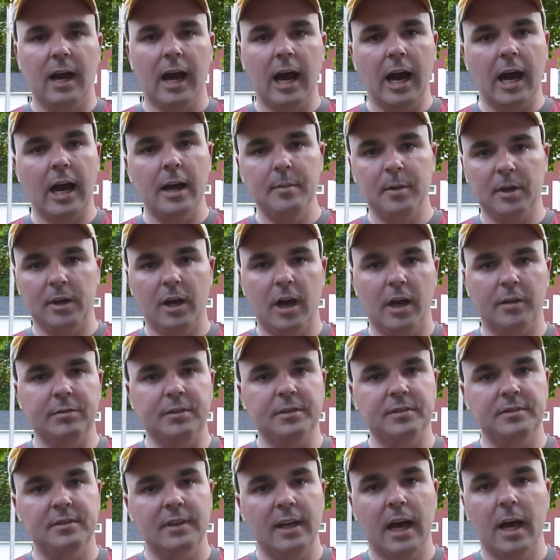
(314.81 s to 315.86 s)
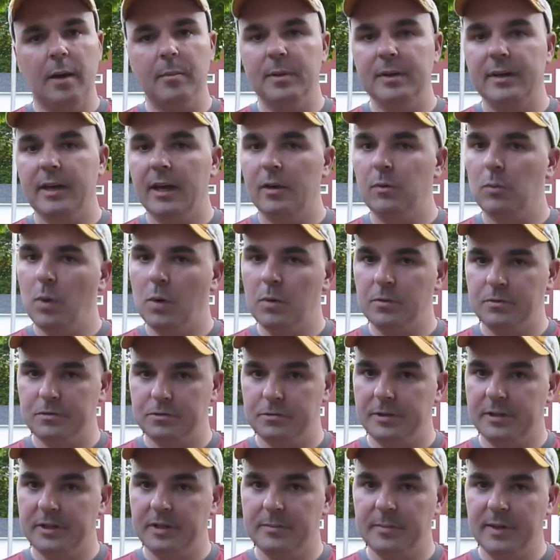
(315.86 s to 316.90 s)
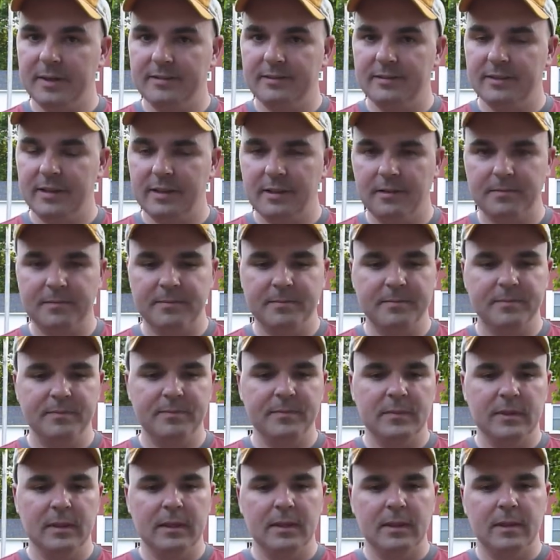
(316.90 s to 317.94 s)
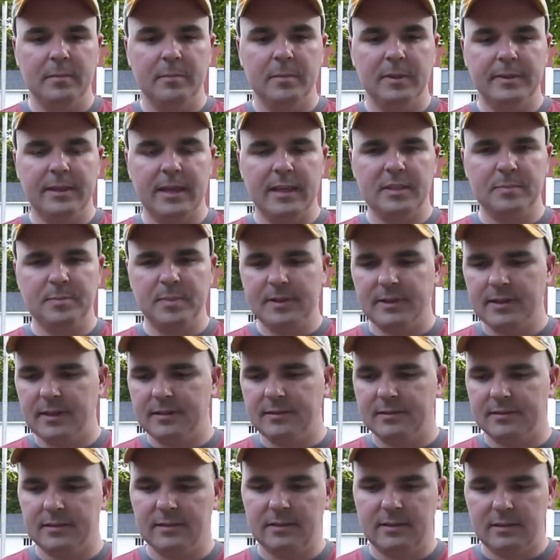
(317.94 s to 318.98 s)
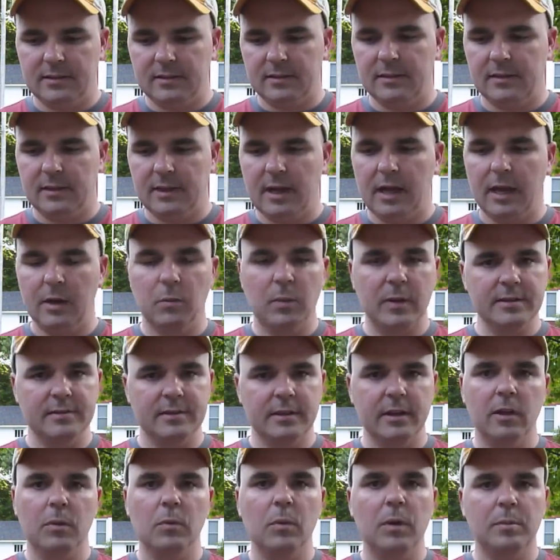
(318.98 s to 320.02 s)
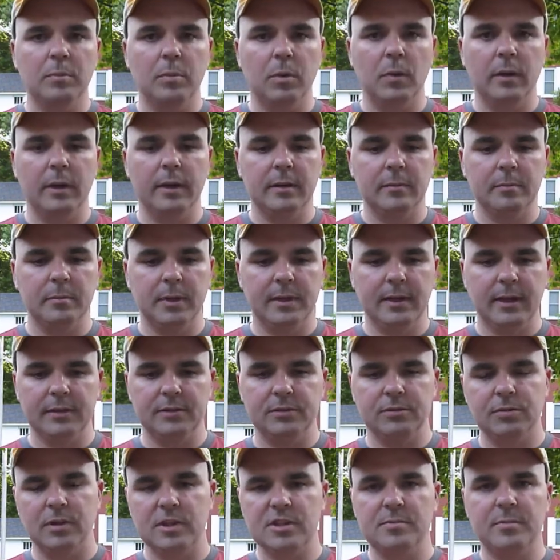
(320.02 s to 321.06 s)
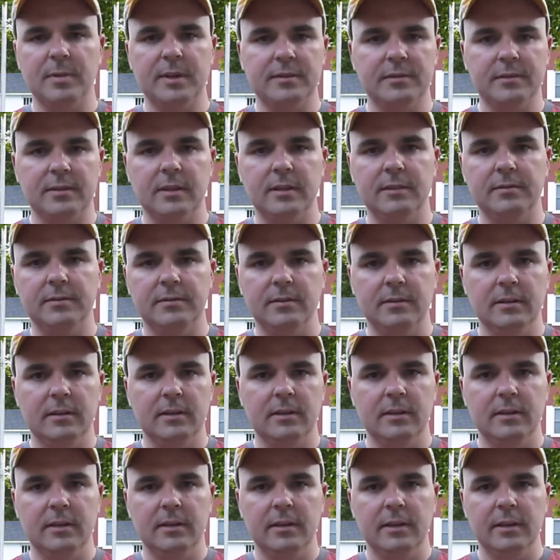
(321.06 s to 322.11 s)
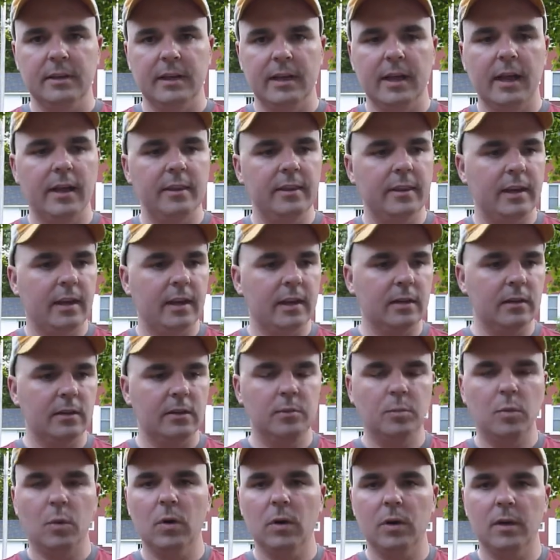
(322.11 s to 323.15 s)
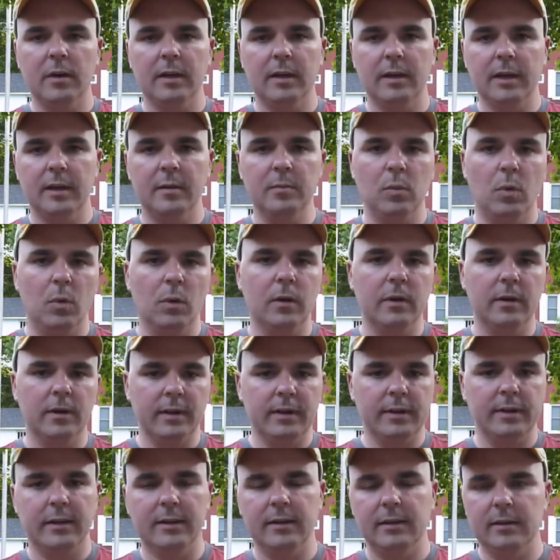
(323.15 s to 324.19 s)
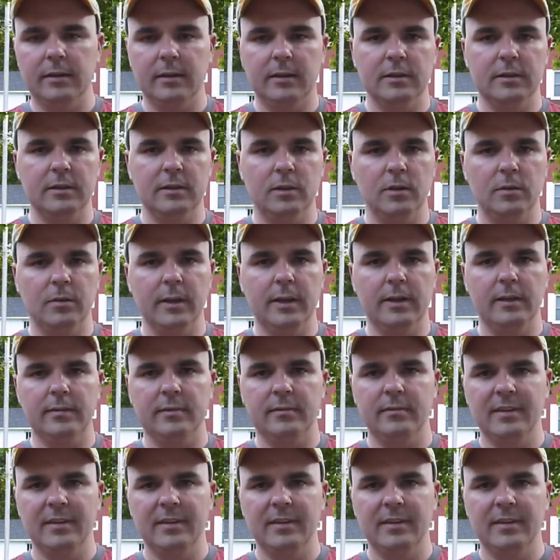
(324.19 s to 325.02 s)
I'm a coffee snob and I won't drink it myself, but that's because I was there at one point, but I stretched myself. And then I learned more and more, and then, you know what?